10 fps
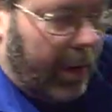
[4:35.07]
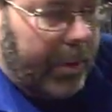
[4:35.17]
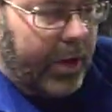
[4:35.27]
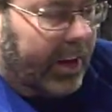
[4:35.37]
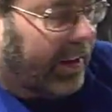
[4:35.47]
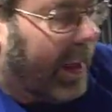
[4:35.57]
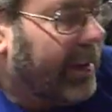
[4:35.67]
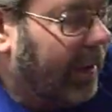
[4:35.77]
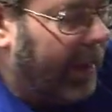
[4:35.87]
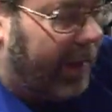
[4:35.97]
But
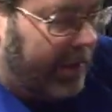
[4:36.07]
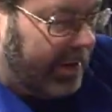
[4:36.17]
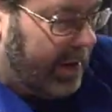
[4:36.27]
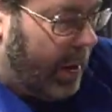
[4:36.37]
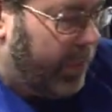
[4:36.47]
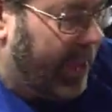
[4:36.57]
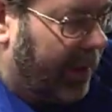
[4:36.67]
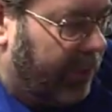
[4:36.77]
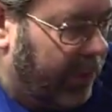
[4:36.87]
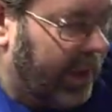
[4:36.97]
gladly,
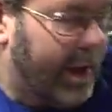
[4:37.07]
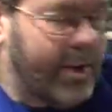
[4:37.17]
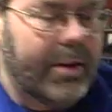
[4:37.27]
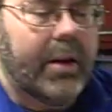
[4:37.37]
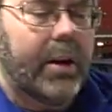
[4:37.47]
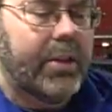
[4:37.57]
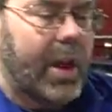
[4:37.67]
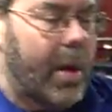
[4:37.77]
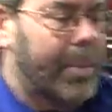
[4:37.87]
thankfully, they are